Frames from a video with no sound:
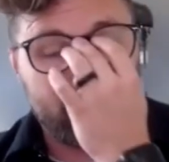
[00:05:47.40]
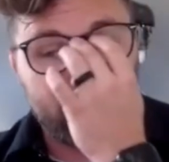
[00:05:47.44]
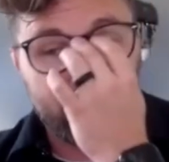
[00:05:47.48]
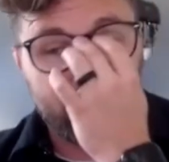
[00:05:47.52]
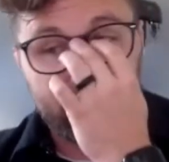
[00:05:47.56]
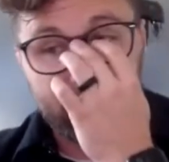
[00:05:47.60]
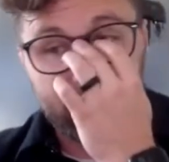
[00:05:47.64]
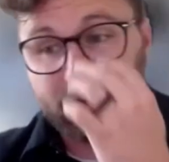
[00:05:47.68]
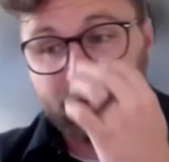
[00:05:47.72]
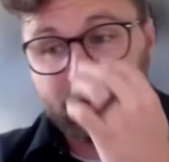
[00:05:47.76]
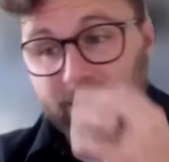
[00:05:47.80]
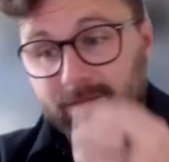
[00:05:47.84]
for
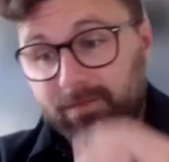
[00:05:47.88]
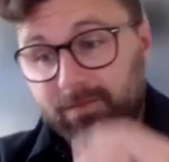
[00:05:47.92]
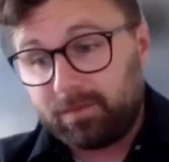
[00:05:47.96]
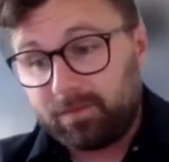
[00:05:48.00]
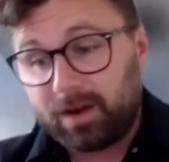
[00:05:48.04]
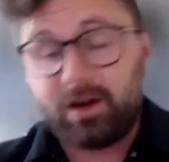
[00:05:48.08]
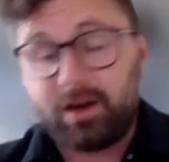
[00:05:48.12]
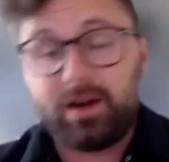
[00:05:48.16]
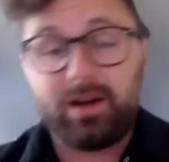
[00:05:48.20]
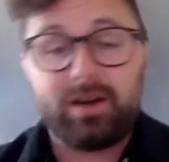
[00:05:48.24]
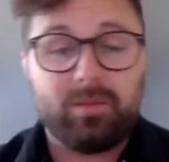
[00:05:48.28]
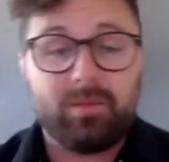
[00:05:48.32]
being
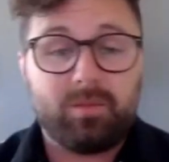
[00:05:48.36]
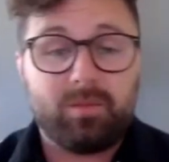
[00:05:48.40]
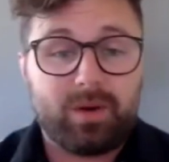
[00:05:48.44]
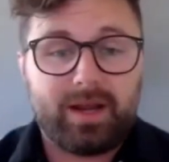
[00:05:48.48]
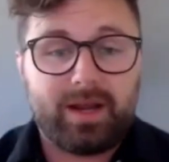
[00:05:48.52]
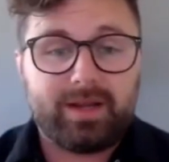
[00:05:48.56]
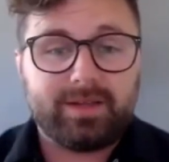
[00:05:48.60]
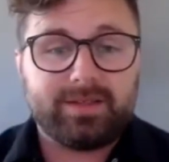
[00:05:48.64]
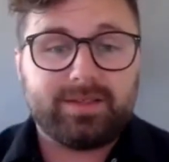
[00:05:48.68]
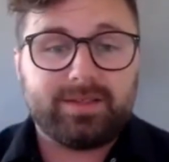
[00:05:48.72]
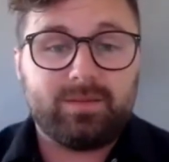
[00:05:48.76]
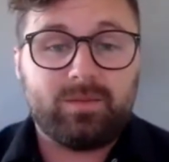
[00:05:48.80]
very
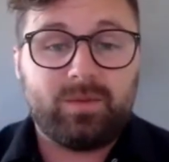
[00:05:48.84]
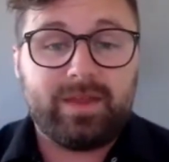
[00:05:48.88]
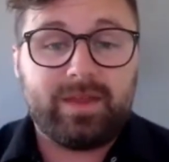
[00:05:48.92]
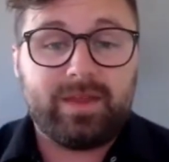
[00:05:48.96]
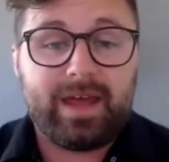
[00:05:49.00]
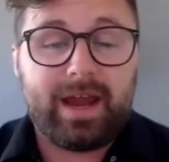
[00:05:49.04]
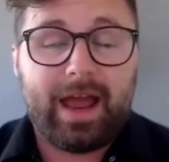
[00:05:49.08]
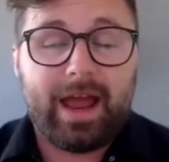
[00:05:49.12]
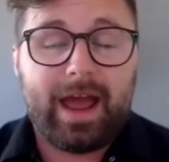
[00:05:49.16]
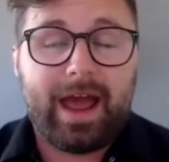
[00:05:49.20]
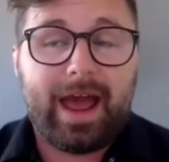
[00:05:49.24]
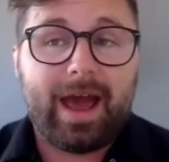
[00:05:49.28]
compressed. And when
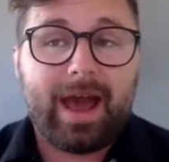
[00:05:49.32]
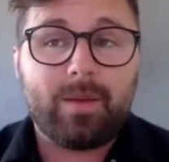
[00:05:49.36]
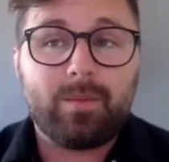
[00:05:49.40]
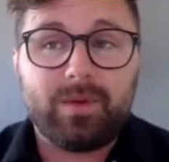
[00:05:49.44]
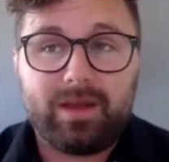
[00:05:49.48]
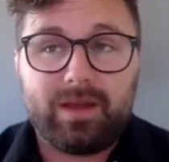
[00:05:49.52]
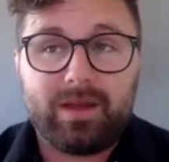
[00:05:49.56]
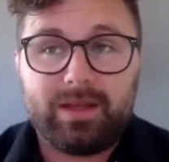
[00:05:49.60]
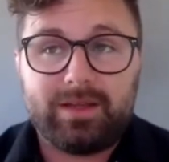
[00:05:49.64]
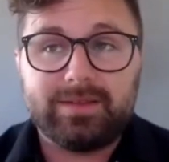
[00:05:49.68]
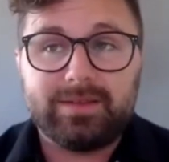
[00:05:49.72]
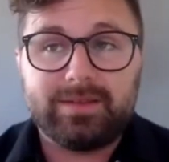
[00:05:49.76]
that
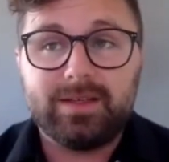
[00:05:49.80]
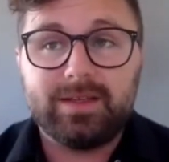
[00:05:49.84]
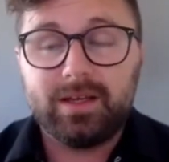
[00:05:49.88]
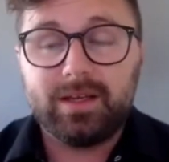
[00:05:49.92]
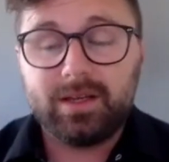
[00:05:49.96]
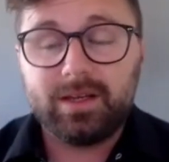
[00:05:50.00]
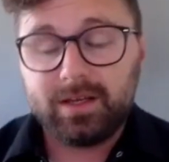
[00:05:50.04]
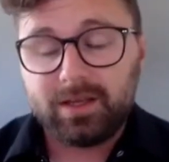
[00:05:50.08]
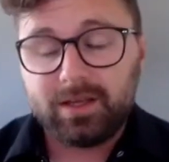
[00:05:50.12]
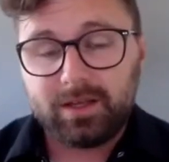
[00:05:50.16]
happens,